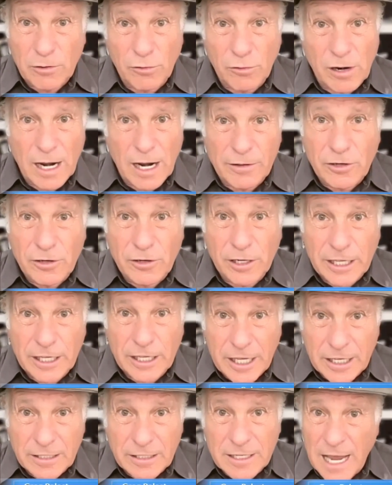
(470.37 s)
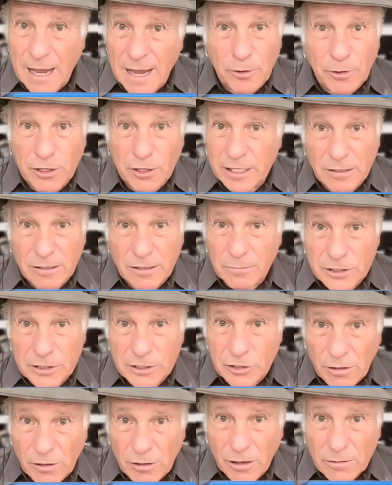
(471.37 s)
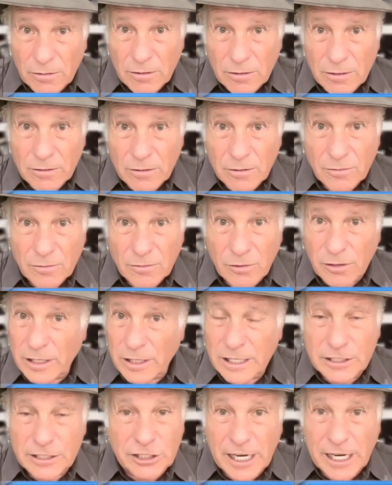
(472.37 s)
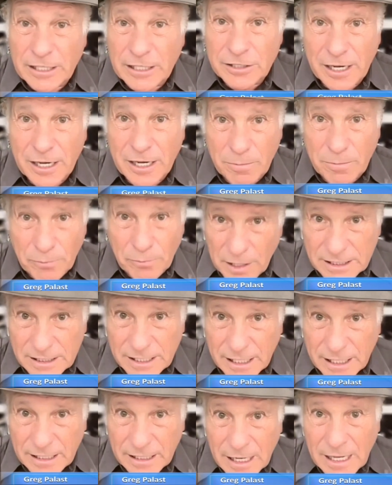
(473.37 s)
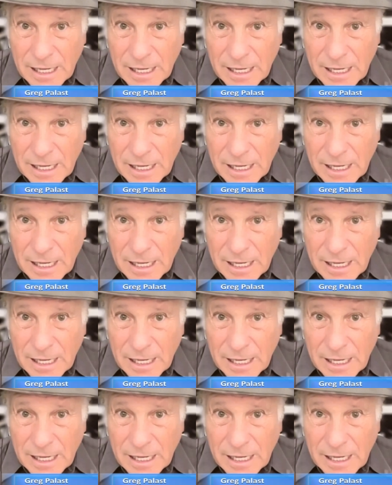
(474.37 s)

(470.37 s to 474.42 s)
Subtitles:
We're either going to kidnap or kill Maduro. We're going to change their president.